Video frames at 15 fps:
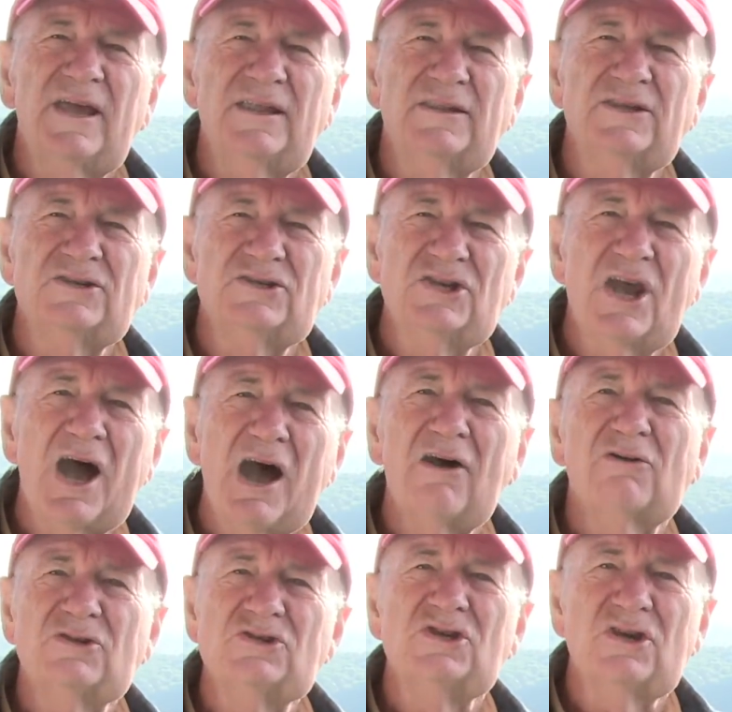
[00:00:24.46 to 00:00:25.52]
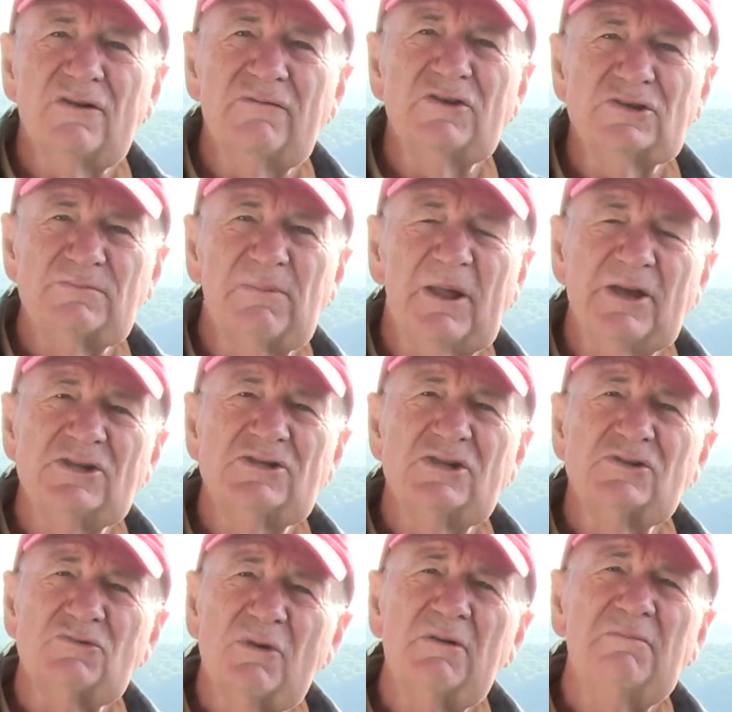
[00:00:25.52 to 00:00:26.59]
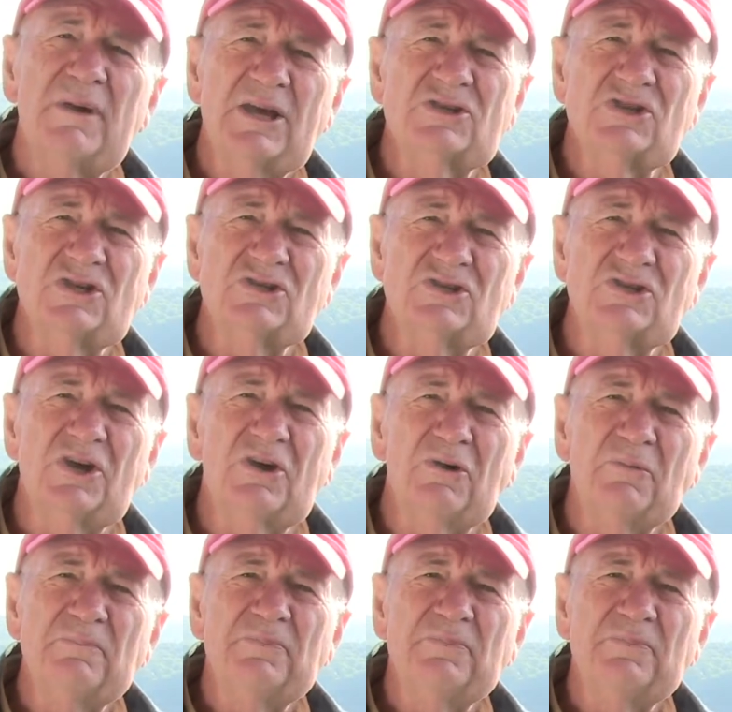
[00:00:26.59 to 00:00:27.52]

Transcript: And the geology of this place is what makes it so.